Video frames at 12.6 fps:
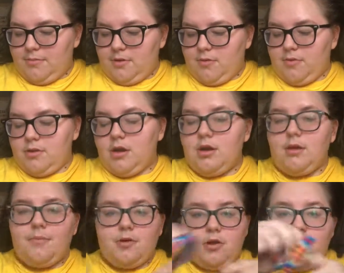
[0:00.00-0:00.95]
So we're gonna
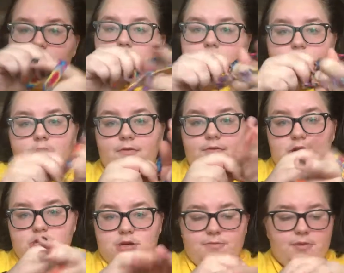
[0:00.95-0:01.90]
put on our
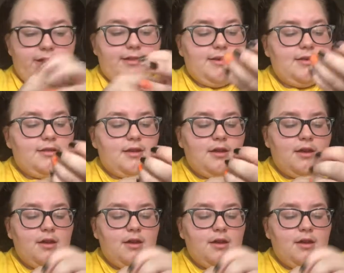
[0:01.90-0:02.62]
friendship bracelets.